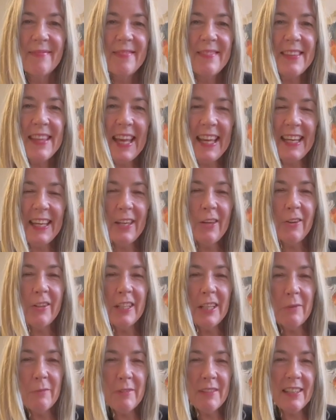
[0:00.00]
Thank you,
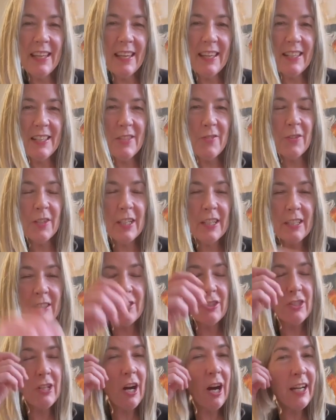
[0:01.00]
Glimpse Kids, for
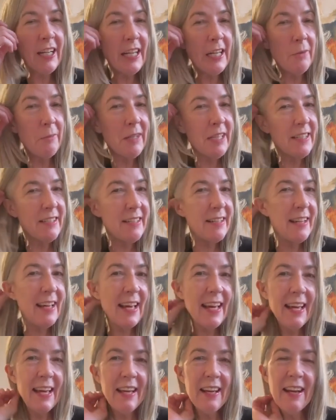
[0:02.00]
talking to me
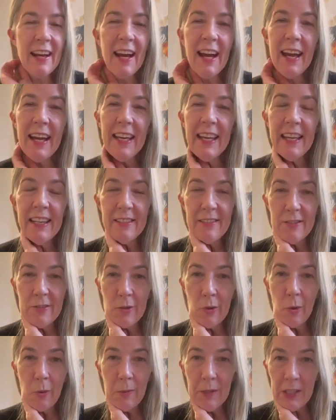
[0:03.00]
today. I had
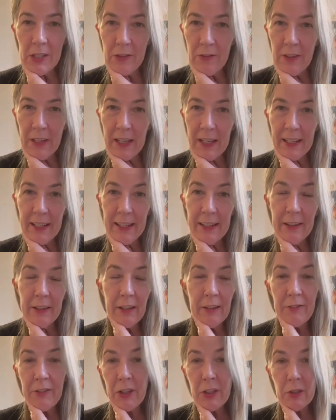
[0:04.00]
so much fun. I
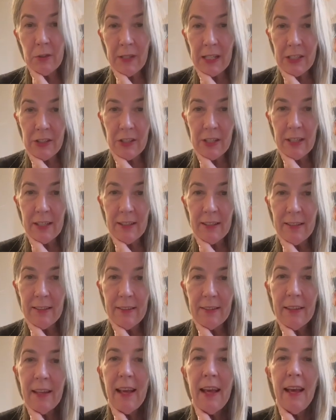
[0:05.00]
love your
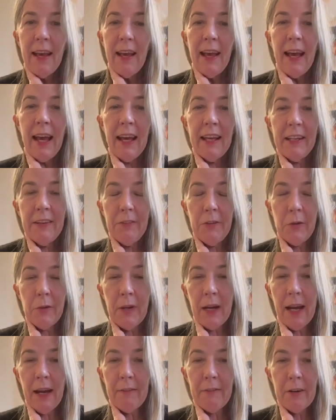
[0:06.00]
questions. And if
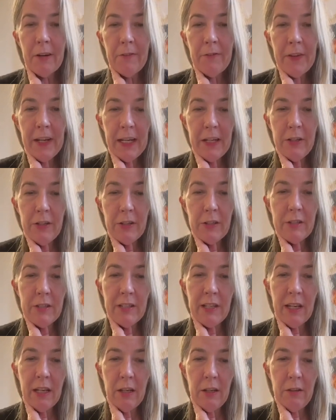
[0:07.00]
you ever find
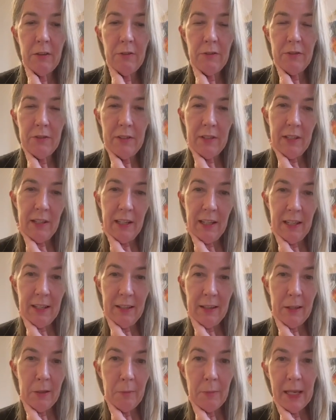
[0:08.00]
yourselves
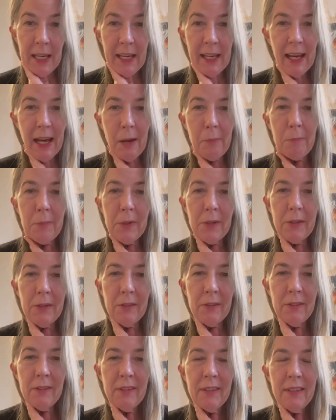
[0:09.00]
in the Big Apple,